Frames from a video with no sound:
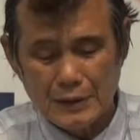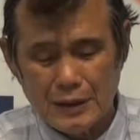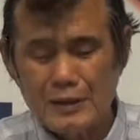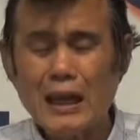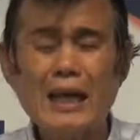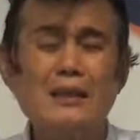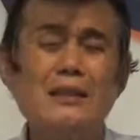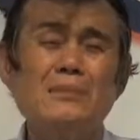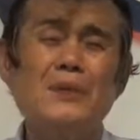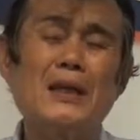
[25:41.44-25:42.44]
It's like
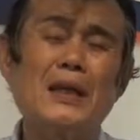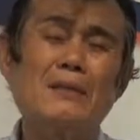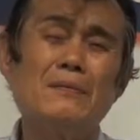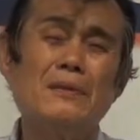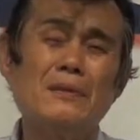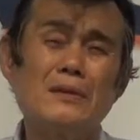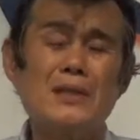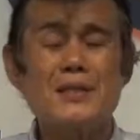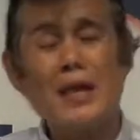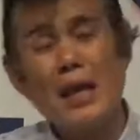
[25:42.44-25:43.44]
uh, became
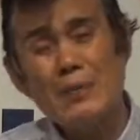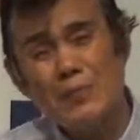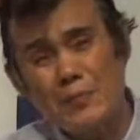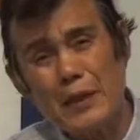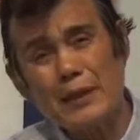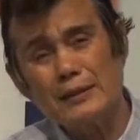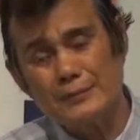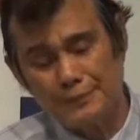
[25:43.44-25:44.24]
disabled man.